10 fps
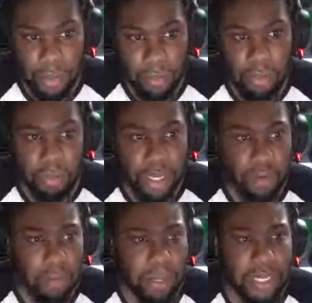will
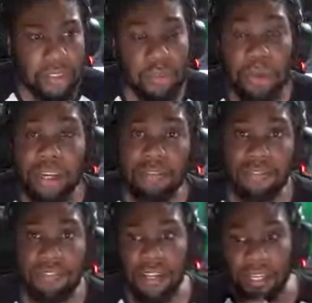be replaced
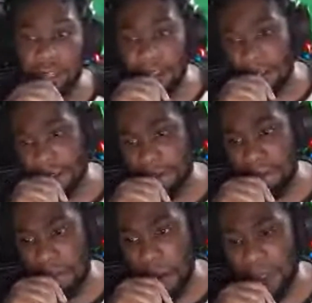with,
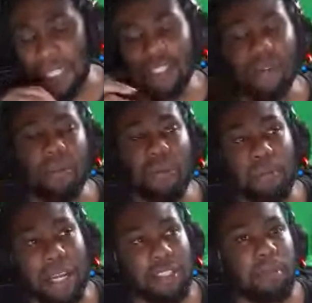let's say it's going to be
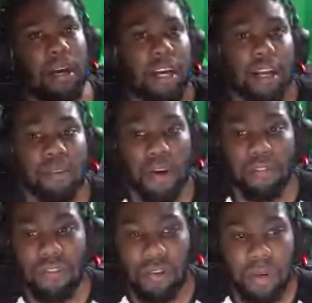replaced, but
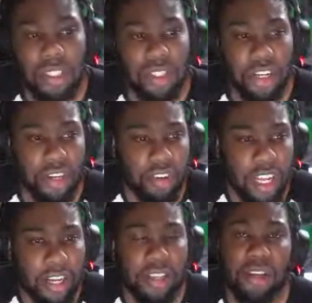going forward, we're just going to
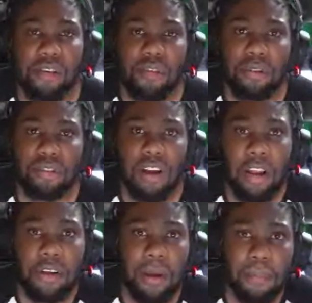do like a Euros
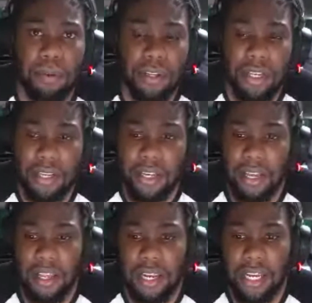roundup
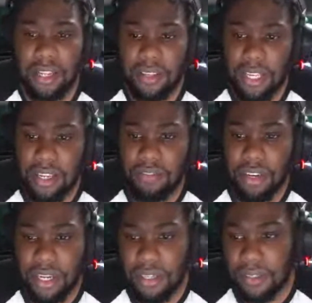late in the
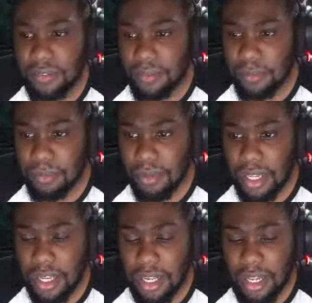evening.
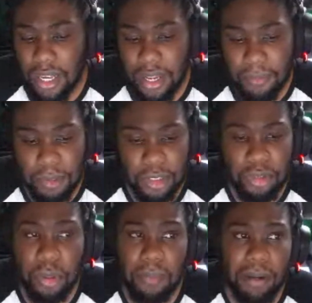We'll
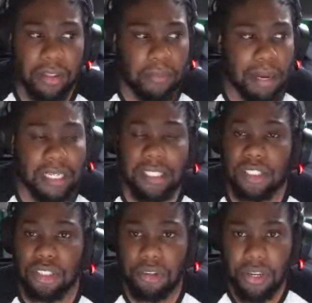just talk about the
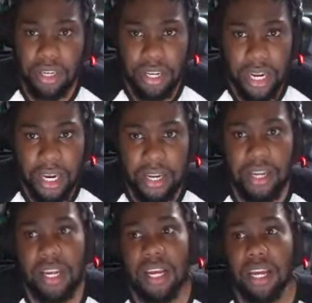matches during the
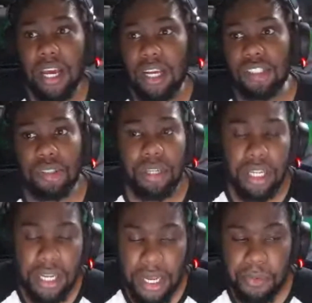day. And
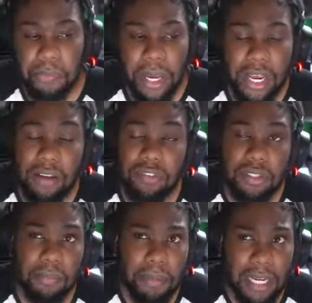during the day, we may have
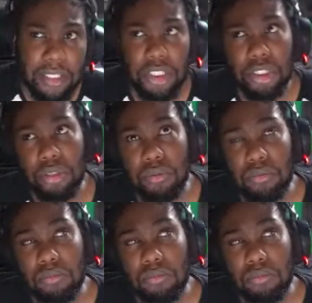some match